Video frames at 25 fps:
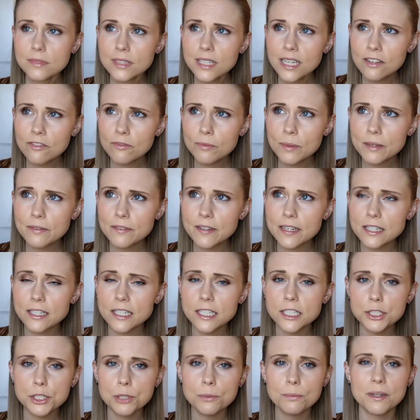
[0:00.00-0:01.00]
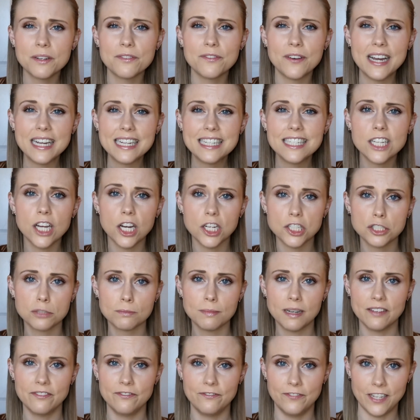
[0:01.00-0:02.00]
of my foundation, but if I touch
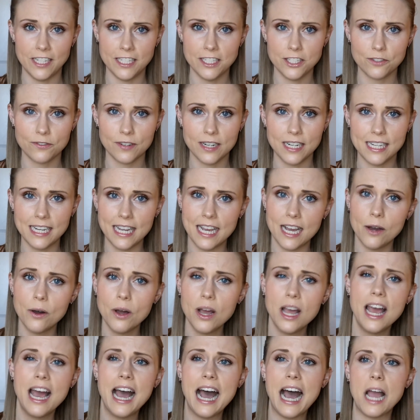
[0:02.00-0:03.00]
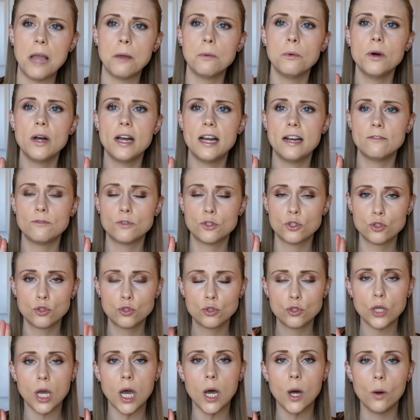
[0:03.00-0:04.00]
my face right now, I will have
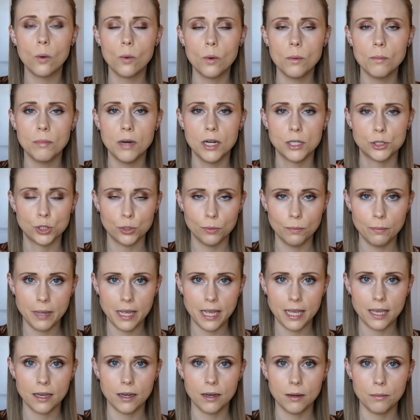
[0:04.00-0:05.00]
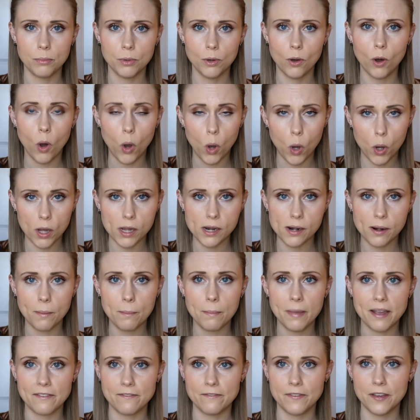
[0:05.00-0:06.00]
so much makeup on
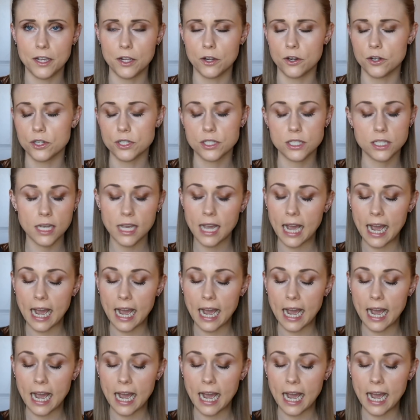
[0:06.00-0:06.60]
my fingers.